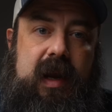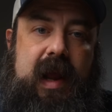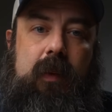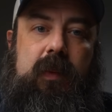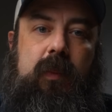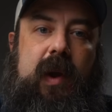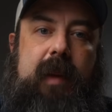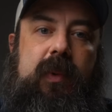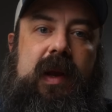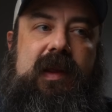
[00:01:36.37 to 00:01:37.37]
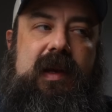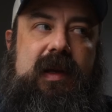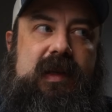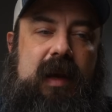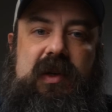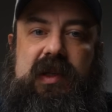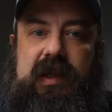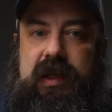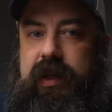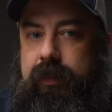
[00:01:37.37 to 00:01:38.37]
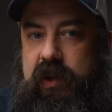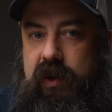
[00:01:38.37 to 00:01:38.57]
Now, when I bring these images into the computer,